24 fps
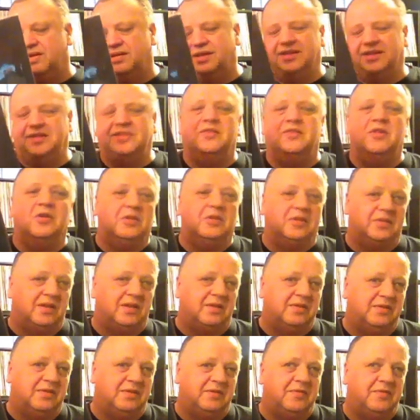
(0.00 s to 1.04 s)
it's not
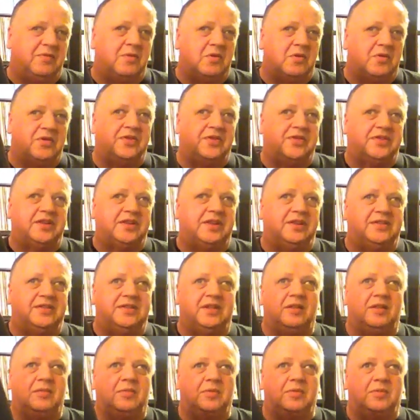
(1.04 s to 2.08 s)
the fourth Skids
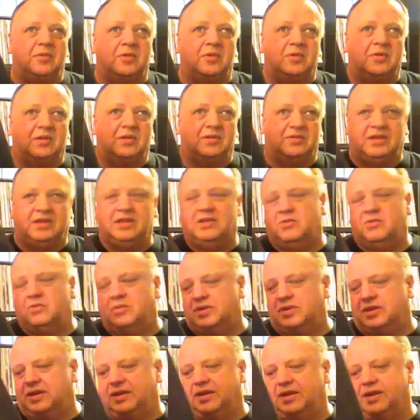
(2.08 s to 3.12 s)
album or, you know,
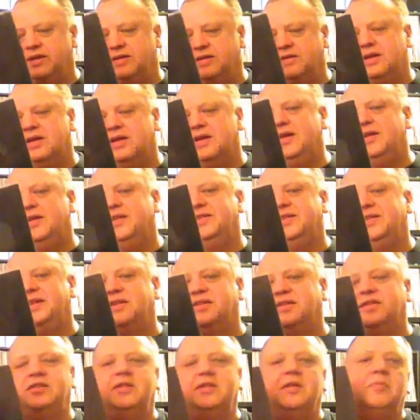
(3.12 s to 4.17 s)
in any
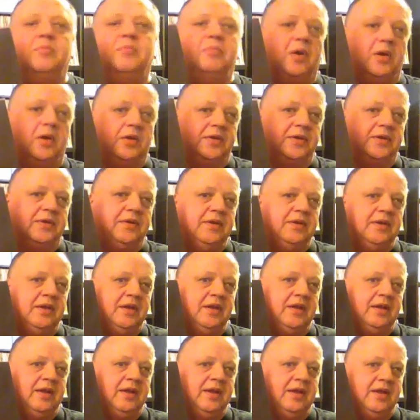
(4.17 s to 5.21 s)
sense, but
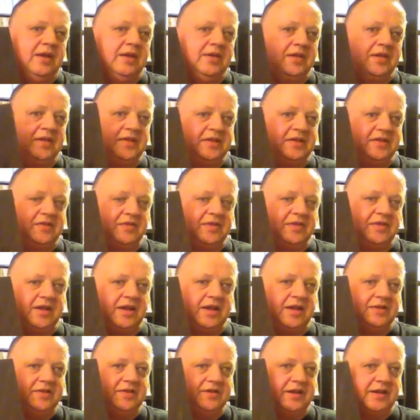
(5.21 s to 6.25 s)
this is
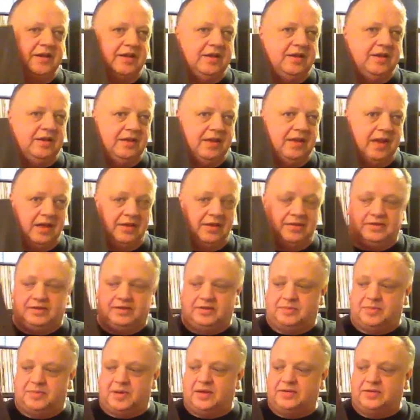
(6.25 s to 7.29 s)
fantastic, and
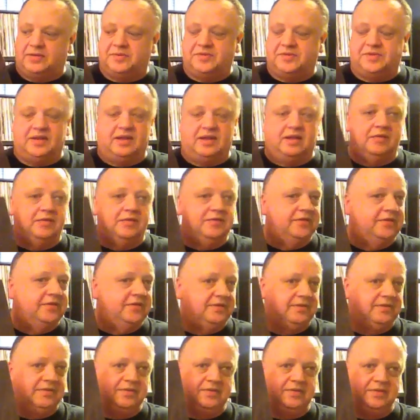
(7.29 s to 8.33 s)
the band themselves
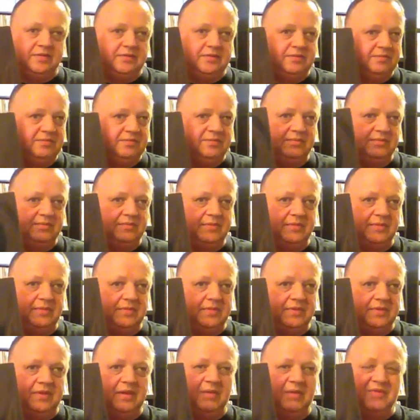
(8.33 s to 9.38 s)

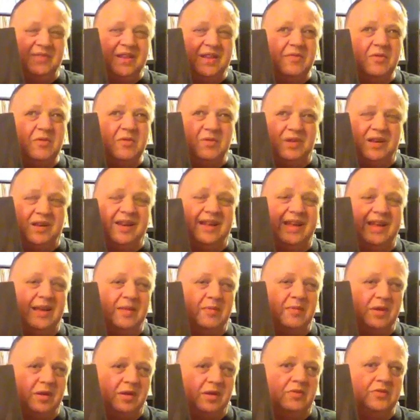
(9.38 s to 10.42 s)
never really
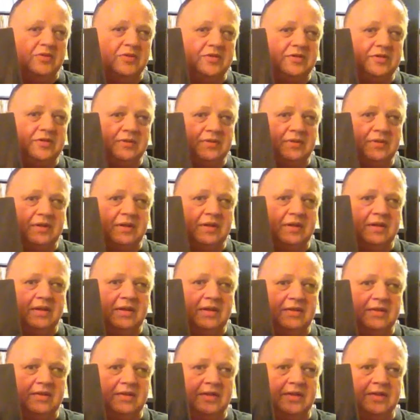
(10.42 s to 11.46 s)
came close
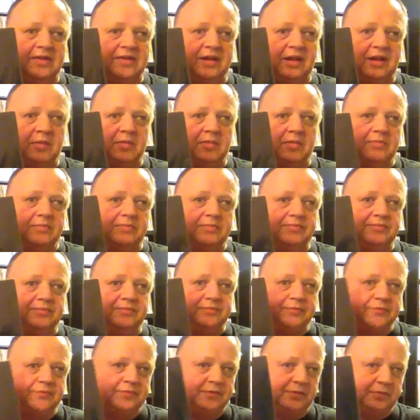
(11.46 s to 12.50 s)
to this album.
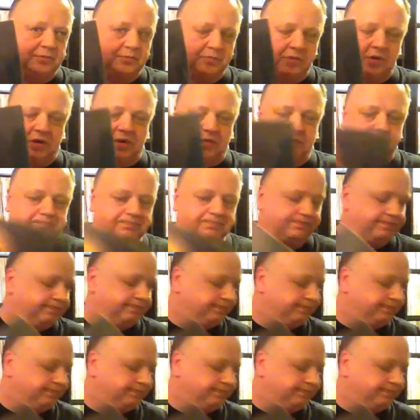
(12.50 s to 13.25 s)
Brilliant.